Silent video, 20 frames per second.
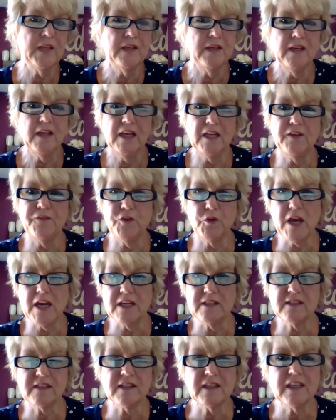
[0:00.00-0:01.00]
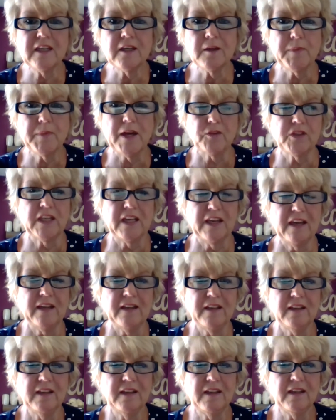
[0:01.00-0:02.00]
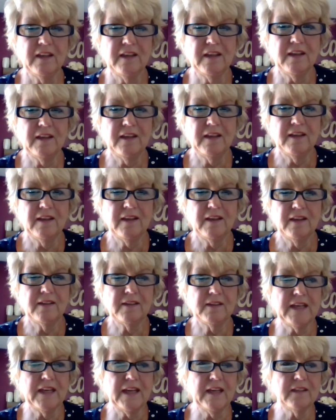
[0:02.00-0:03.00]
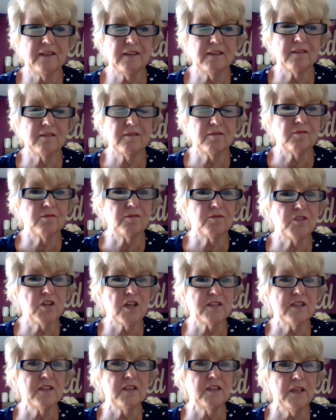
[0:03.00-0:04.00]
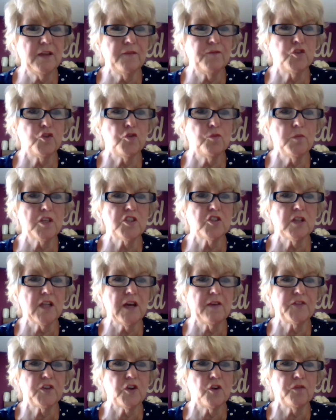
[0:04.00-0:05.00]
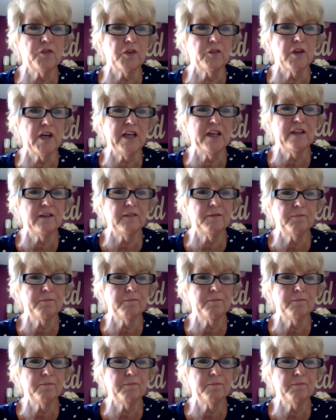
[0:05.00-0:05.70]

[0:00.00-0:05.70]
And if you guys think about that, that doesn't leave too much left over, right?